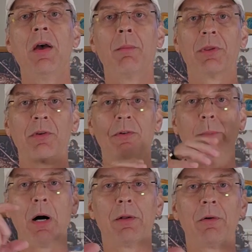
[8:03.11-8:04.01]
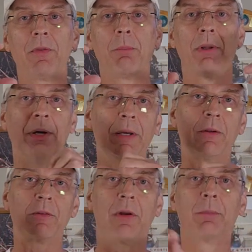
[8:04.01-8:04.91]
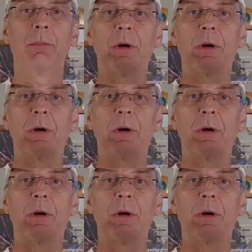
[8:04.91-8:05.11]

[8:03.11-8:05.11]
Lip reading: But the smaller the blade, it's going to be